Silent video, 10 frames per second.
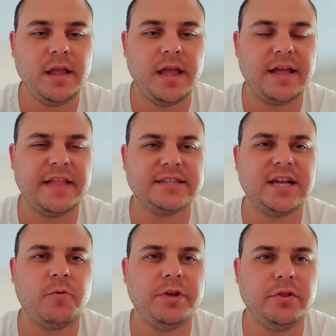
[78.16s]
And that's
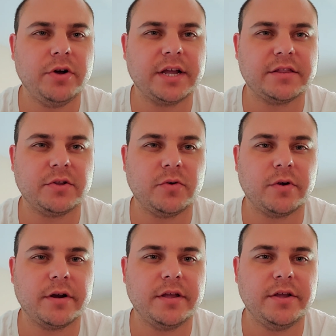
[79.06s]
how we look at the
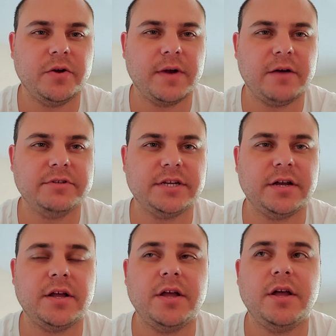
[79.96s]
Lord. You know, when I was
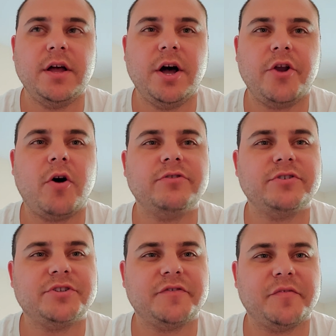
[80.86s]
an
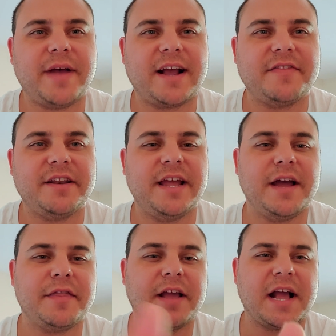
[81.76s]
altar server back in the day,
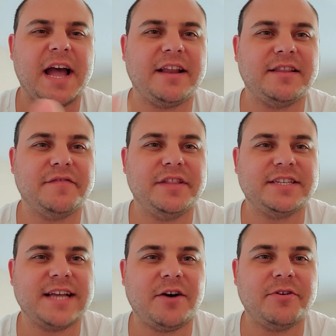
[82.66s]
I think I kind of lived
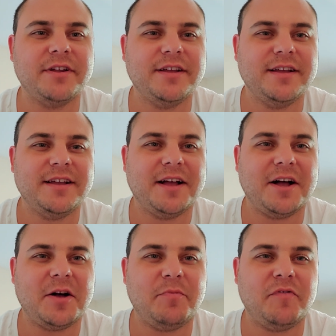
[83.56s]
this out
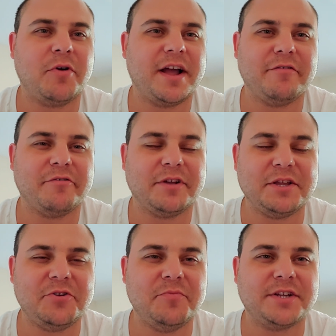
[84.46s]
before I ever really
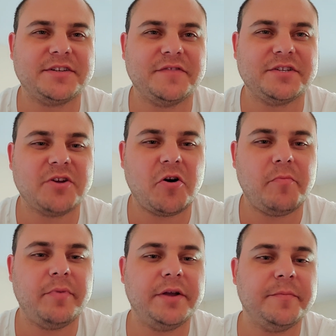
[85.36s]
knew much of the
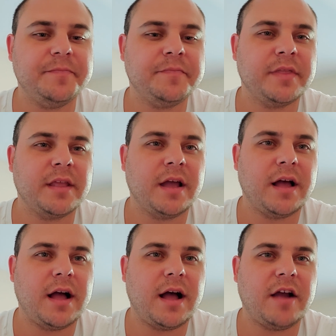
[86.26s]
psalm, but
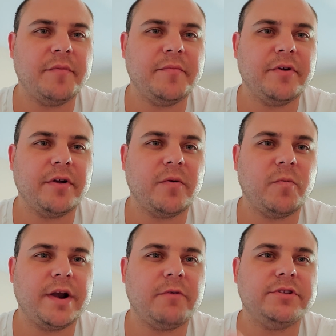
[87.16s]
I remember
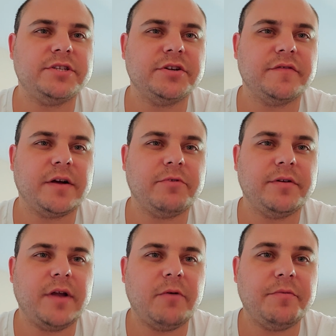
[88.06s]
when I would serve, I
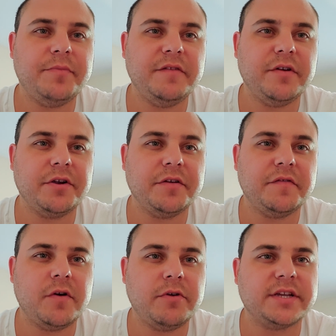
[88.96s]
would be very
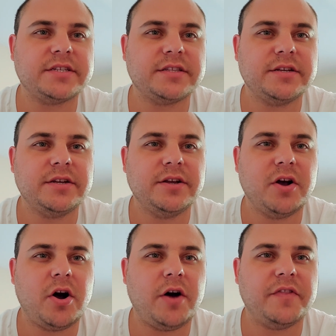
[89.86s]
focused
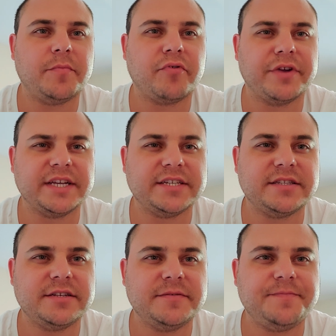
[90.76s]
on the priest.